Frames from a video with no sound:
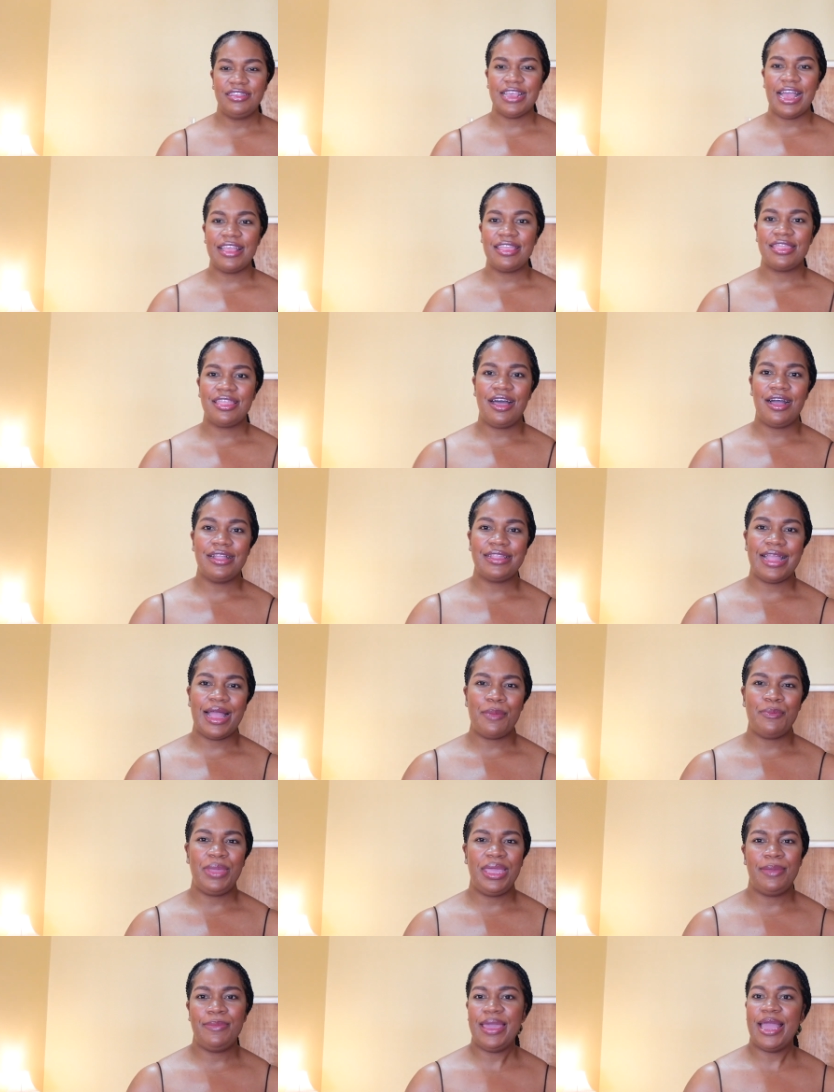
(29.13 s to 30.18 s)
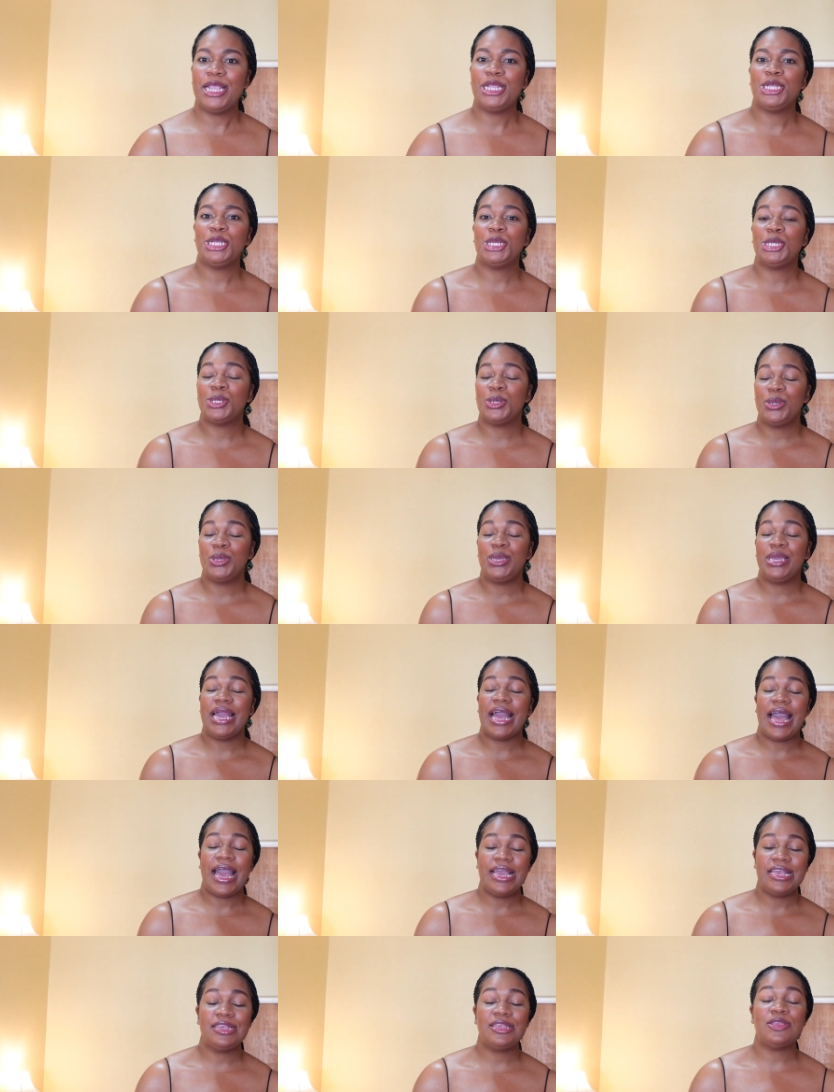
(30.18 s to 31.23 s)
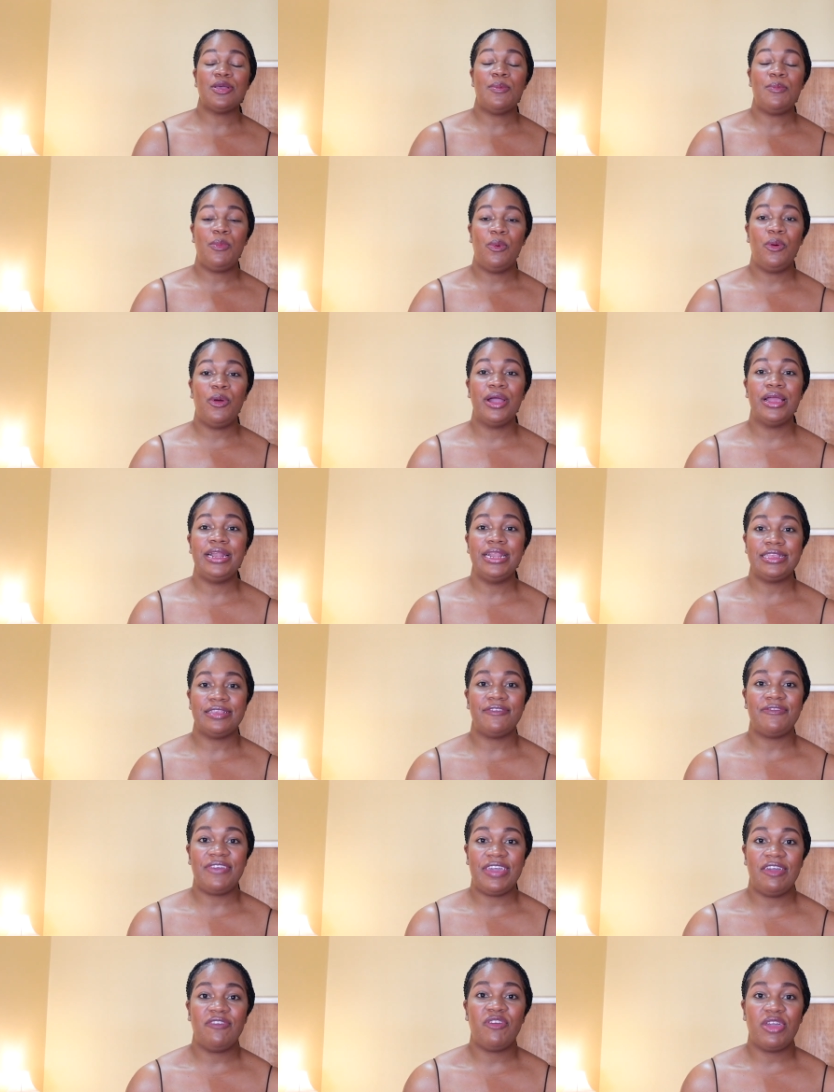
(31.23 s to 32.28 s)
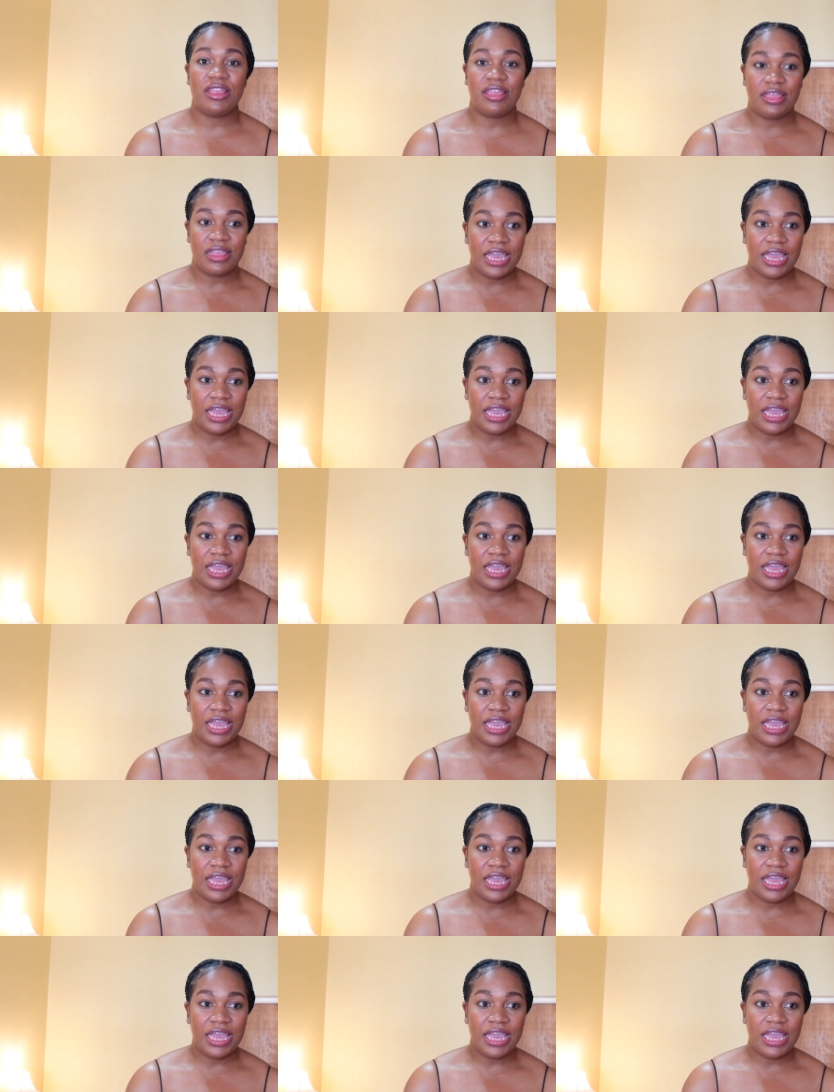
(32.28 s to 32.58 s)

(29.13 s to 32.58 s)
So I thought that maybe I should show you guys some more little favorite